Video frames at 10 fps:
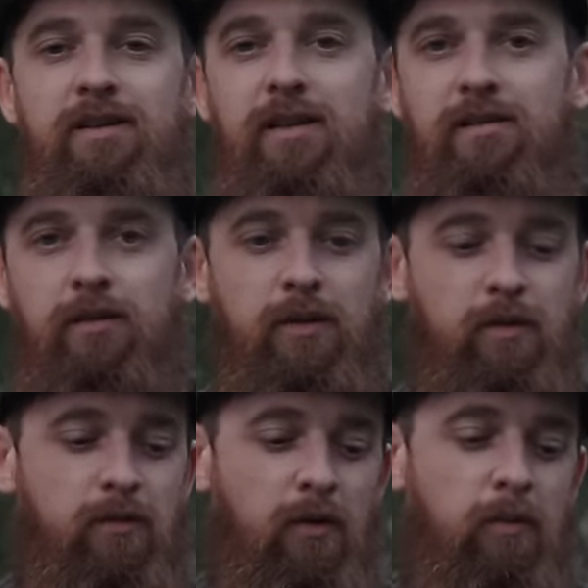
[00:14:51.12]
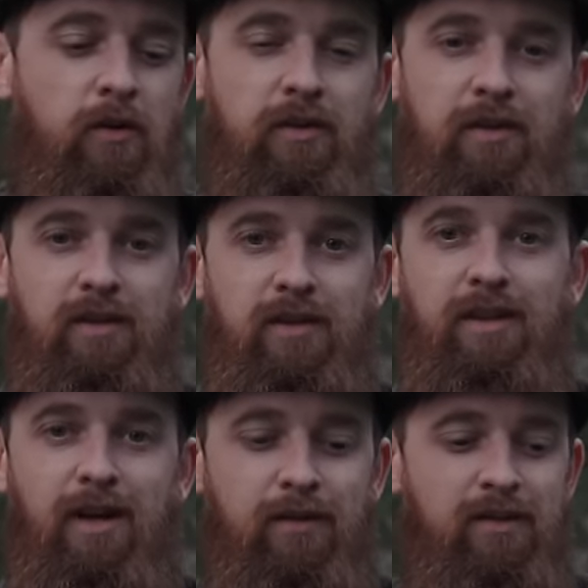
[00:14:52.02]
can get yourself a little tripod and then you can
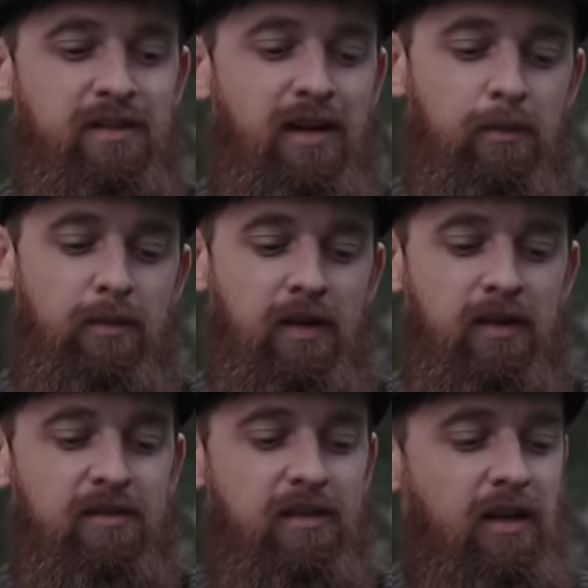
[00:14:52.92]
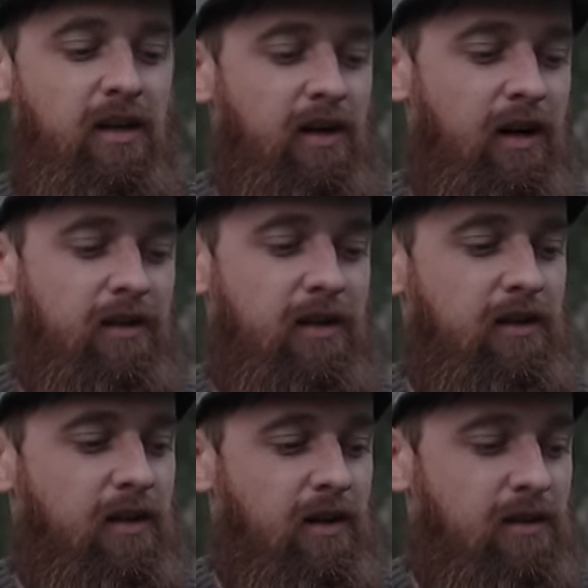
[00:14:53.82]
have it sat in place and
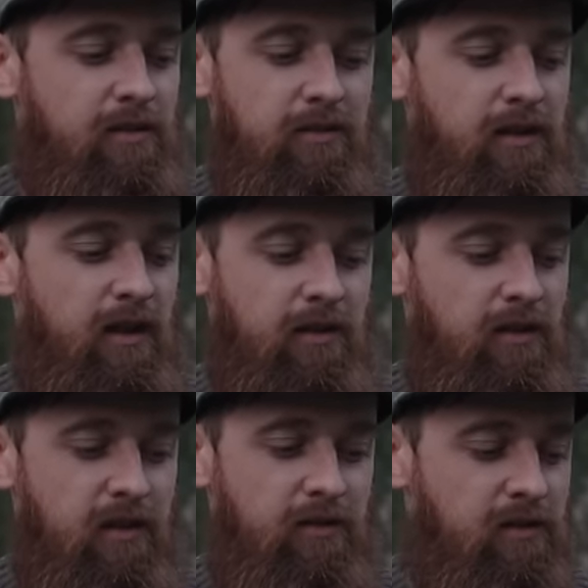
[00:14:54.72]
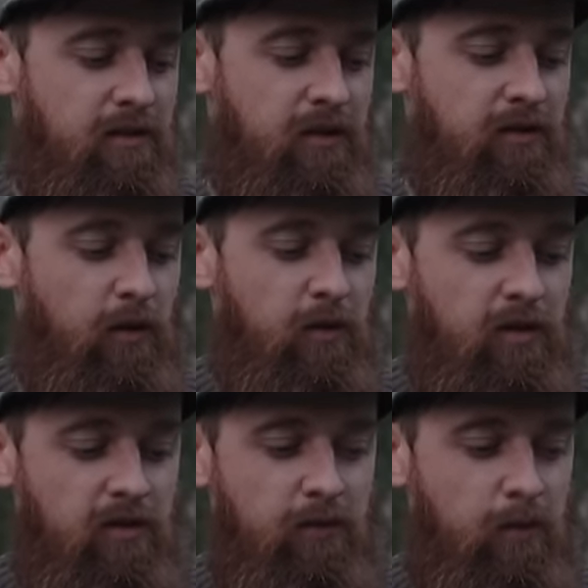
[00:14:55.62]
then yeah, you literally just control
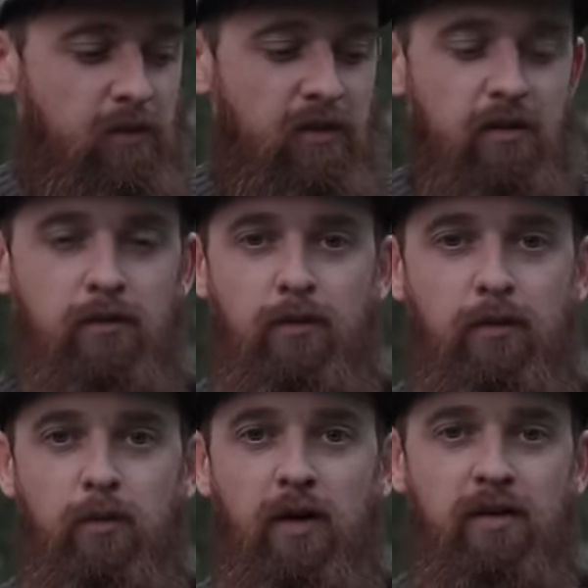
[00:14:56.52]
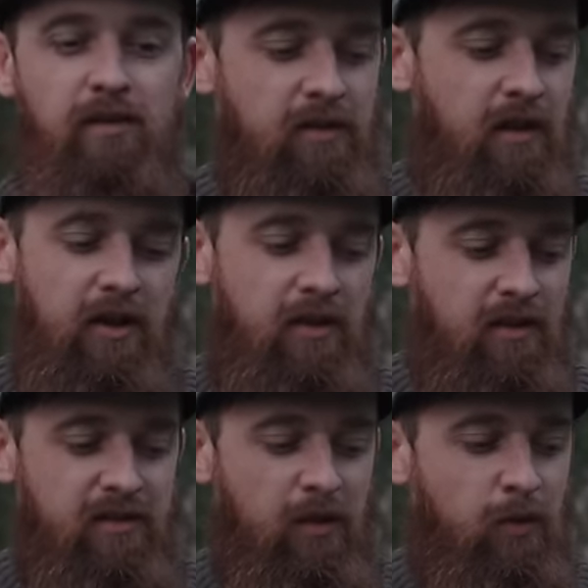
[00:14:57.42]
it just from the touch of a few buttons.
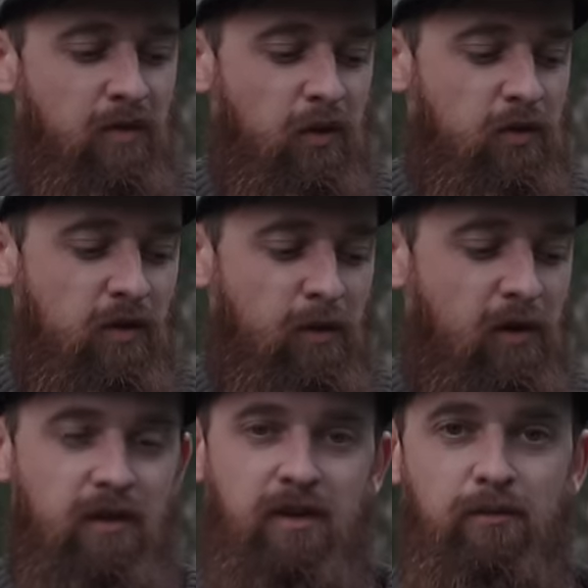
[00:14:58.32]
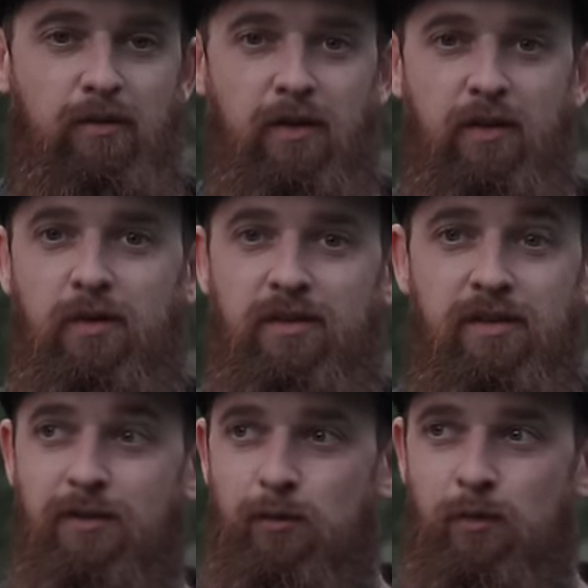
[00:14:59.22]
Like I say, with the autopilot and everything, once
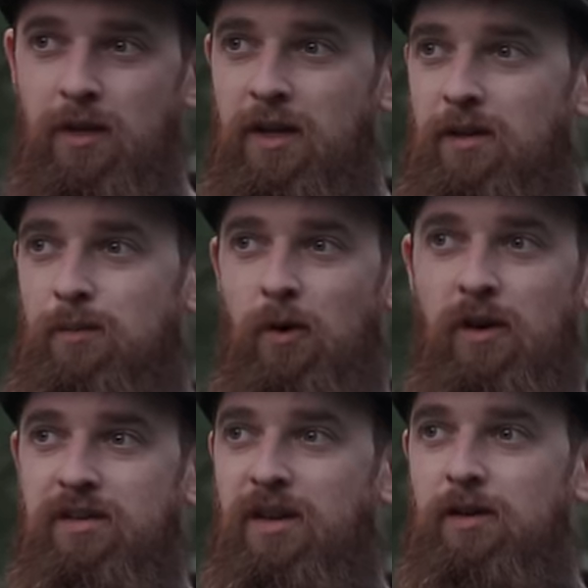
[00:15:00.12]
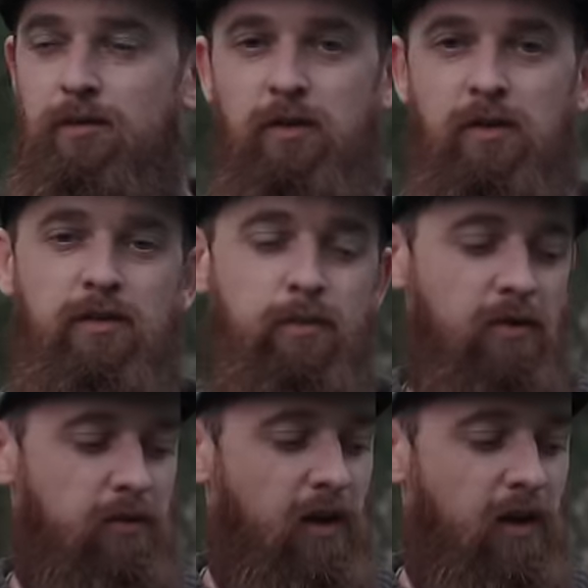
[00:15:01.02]
it's all worked out, you've got your spots